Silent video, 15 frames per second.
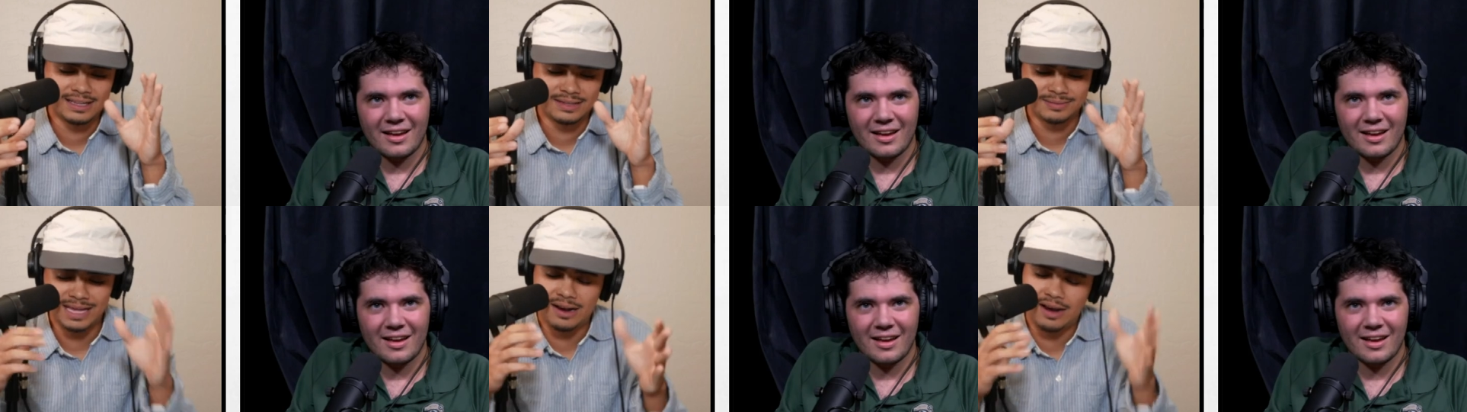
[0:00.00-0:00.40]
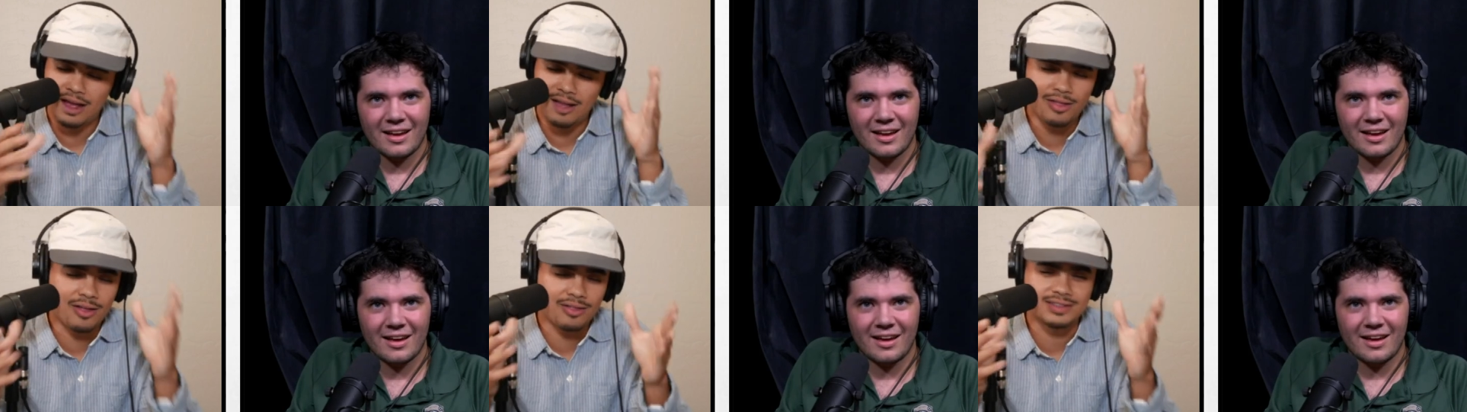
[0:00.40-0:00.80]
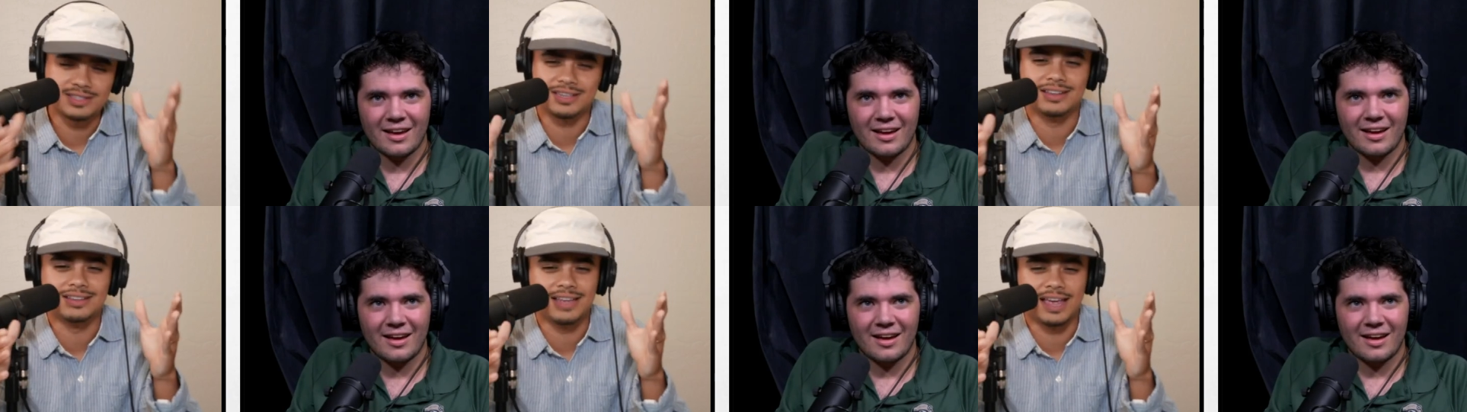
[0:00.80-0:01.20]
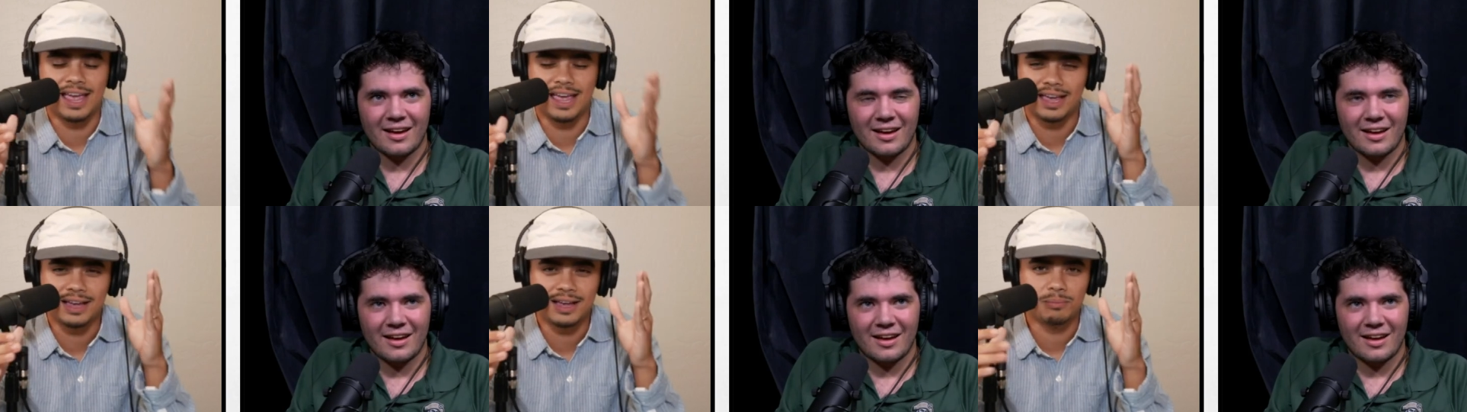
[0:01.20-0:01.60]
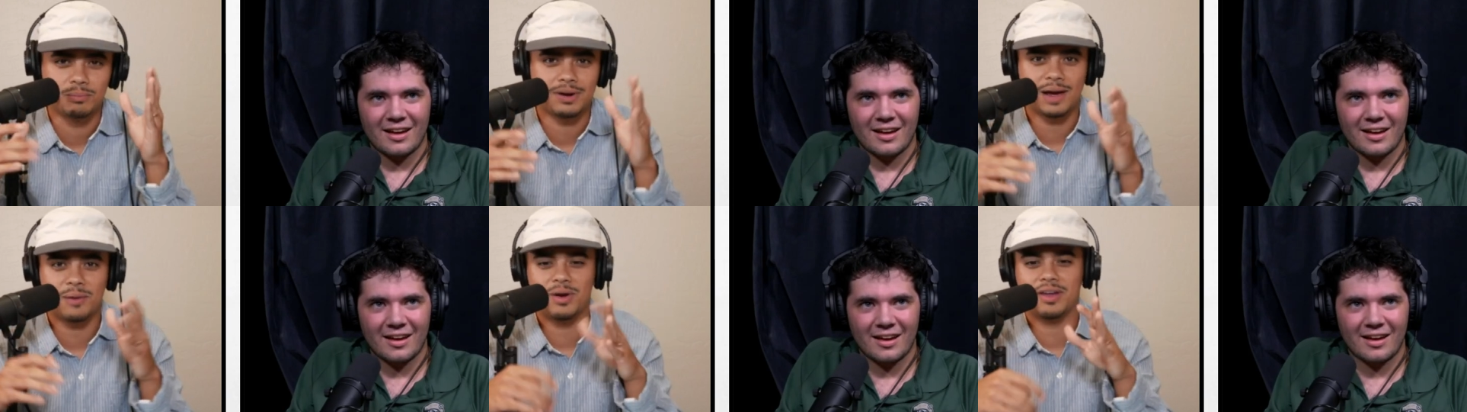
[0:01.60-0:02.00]
Speaker 1: I don't know how long this is going to take,
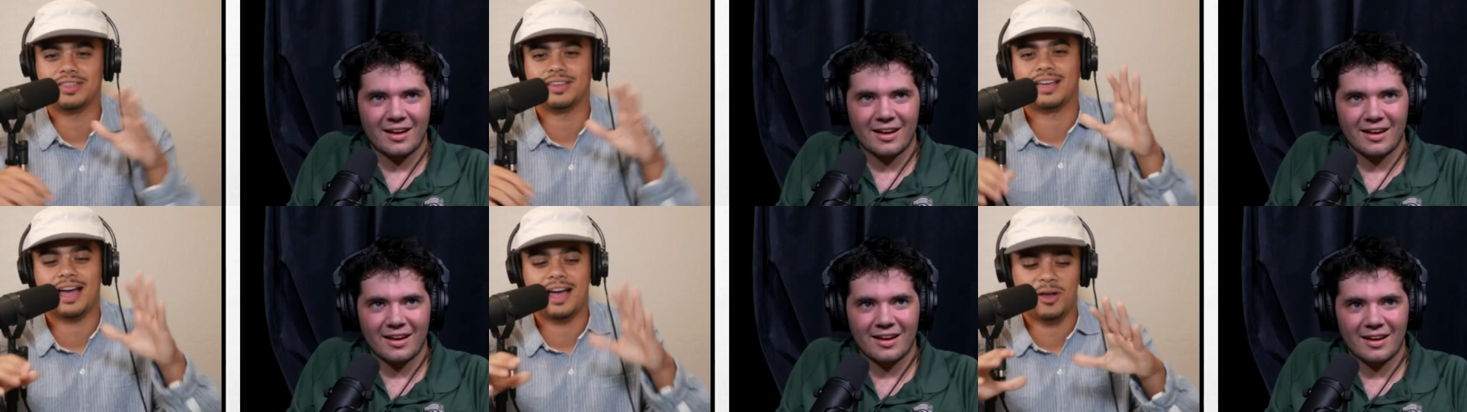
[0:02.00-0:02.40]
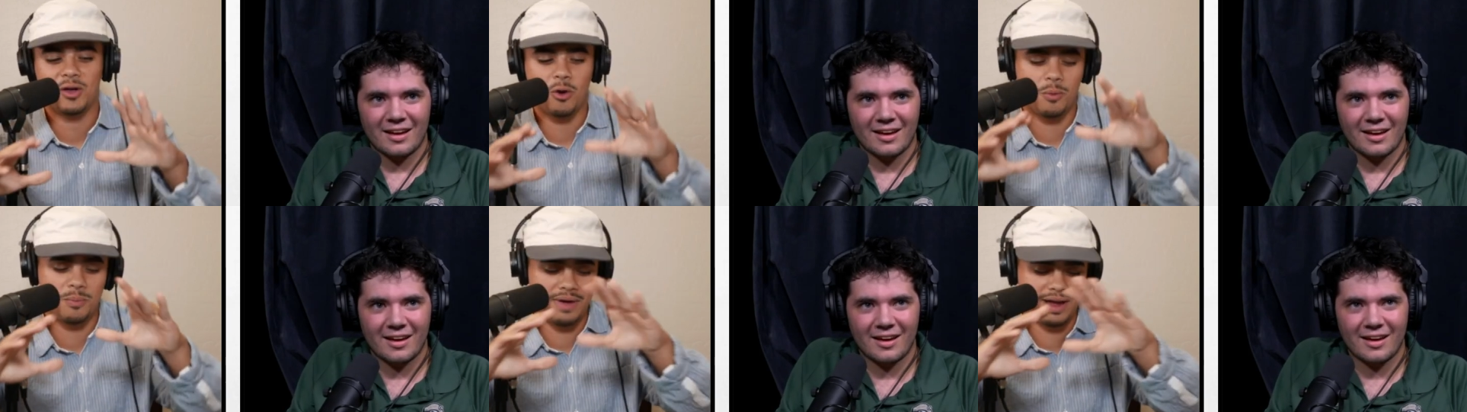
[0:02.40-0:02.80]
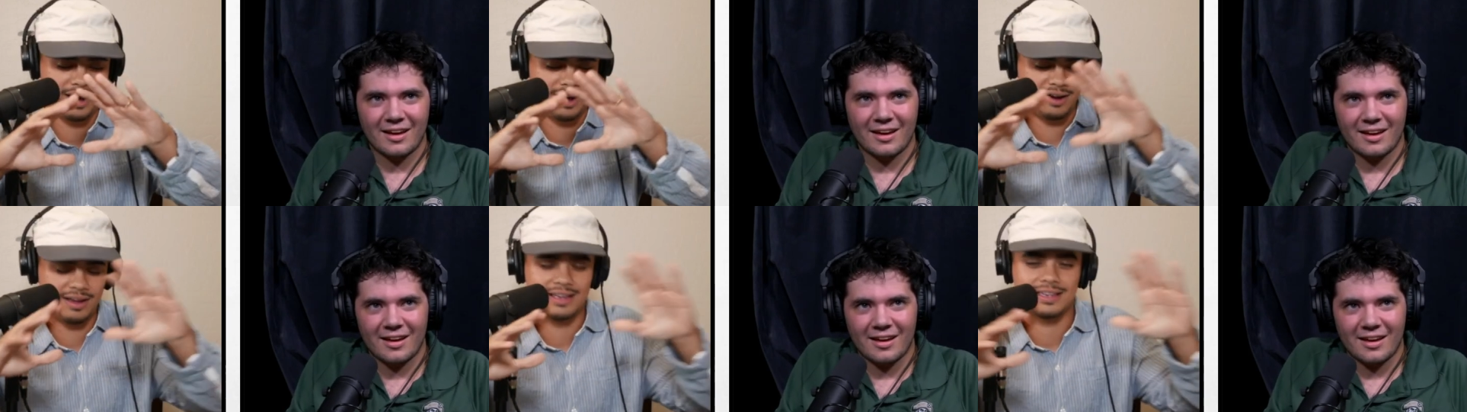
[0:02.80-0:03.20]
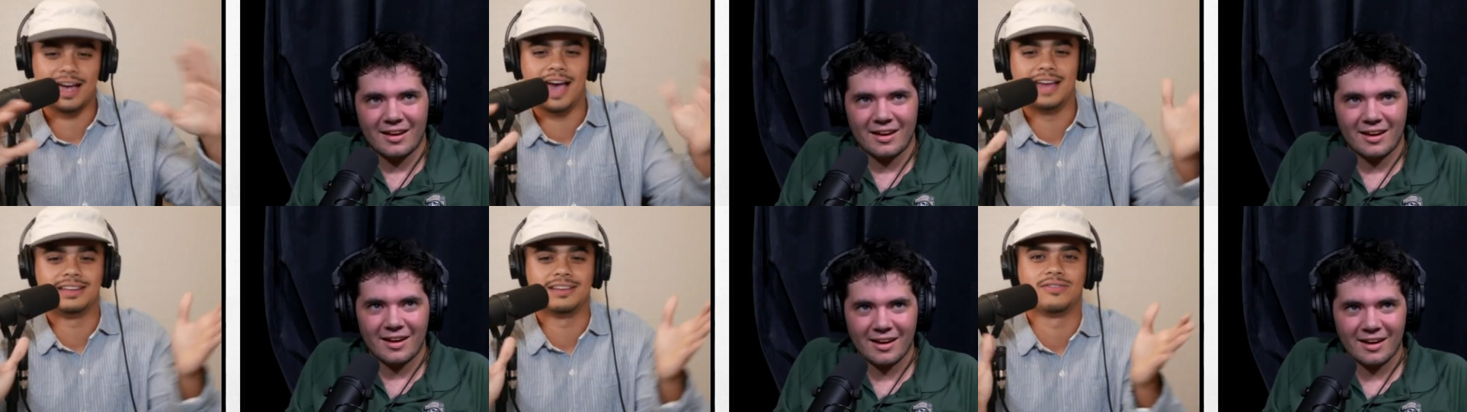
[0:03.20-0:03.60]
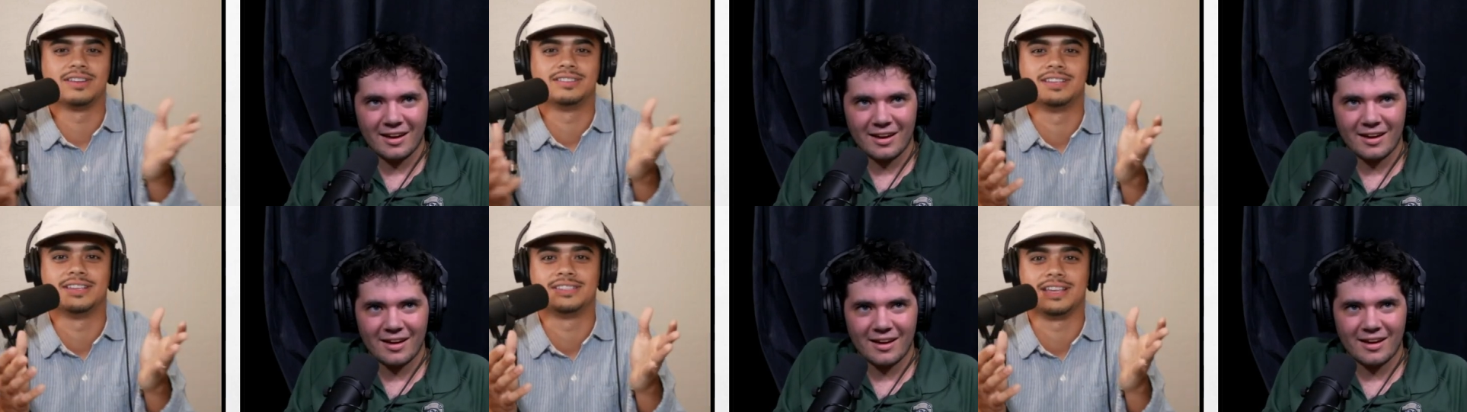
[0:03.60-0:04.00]
but I want the Kyle Aubert guide to
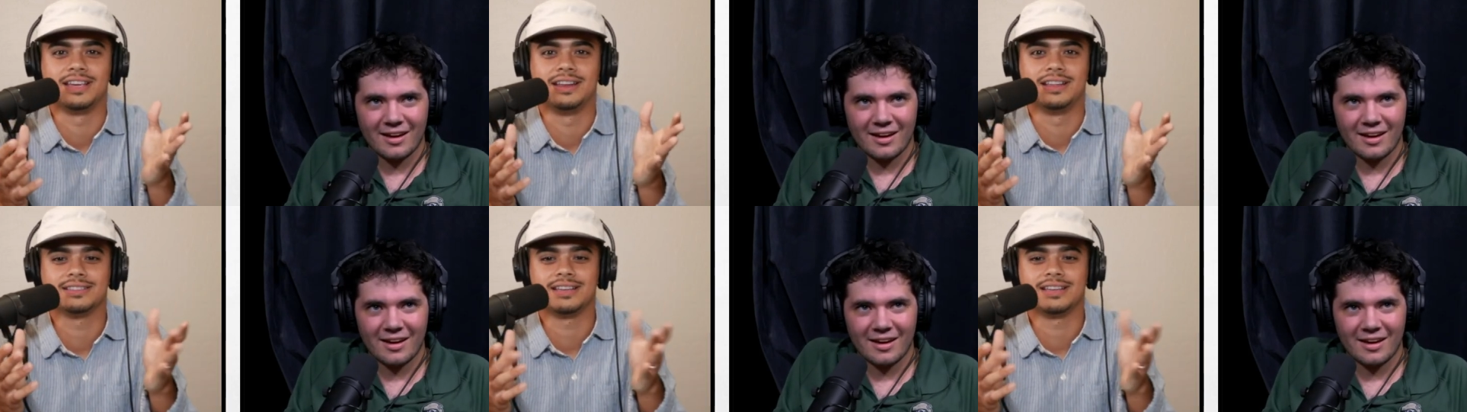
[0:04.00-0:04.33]
Franciscan.